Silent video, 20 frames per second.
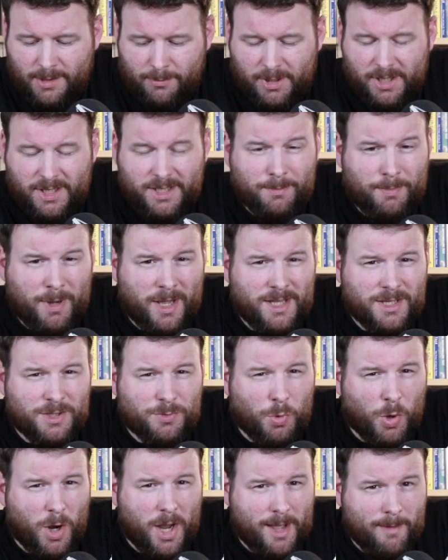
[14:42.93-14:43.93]
I mean, it
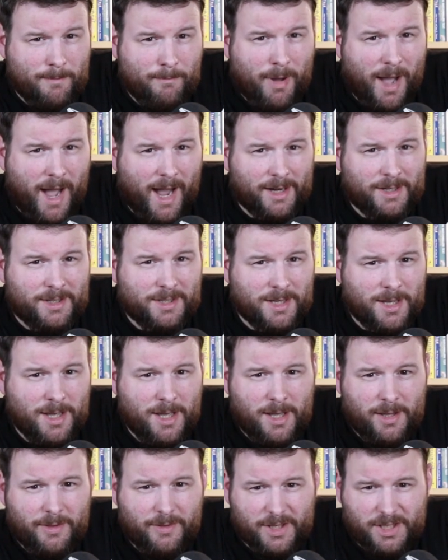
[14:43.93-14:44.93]
depends what impact
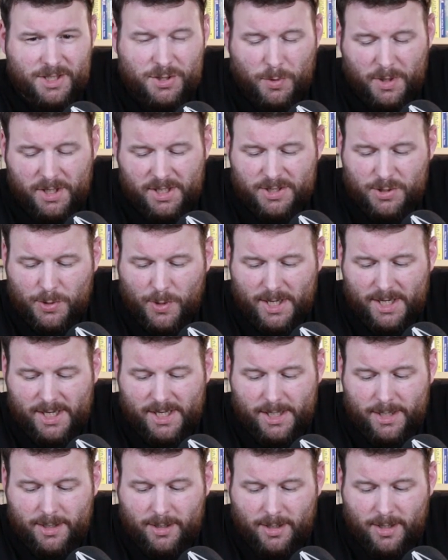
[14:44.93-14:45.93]
the
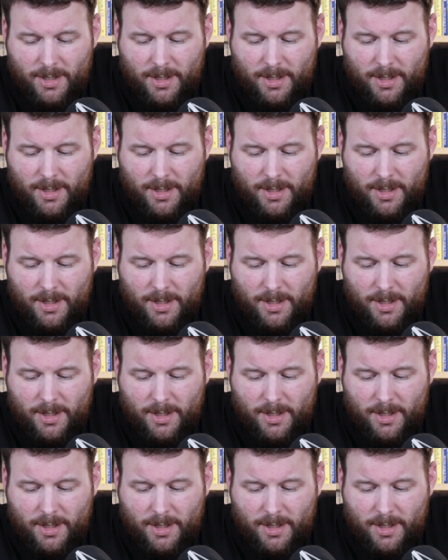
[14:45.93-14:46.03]
2020